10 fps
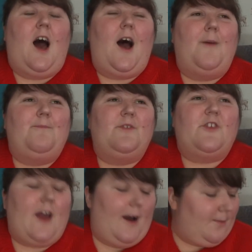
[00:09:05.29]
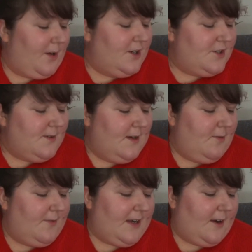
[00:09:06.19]
Um, so yeah, I'm gonna do a
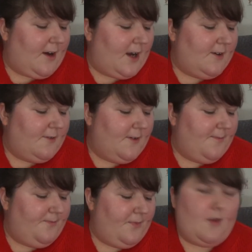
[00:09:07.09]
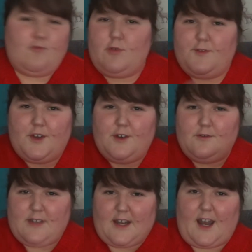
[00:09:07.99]
little video kind of
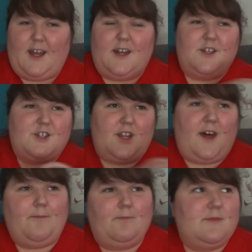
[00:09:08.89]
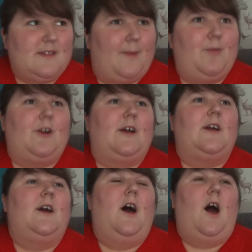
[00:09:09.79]
review dedicated to them
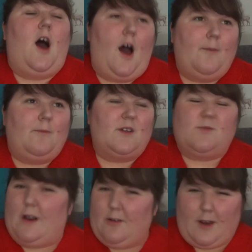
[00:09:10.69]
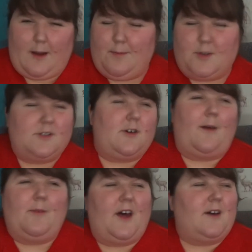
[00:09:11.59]
separately um, as well on like
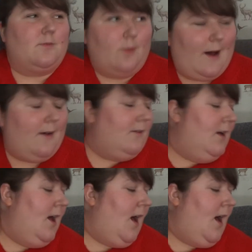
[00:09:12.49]
Bookstagram and that as well.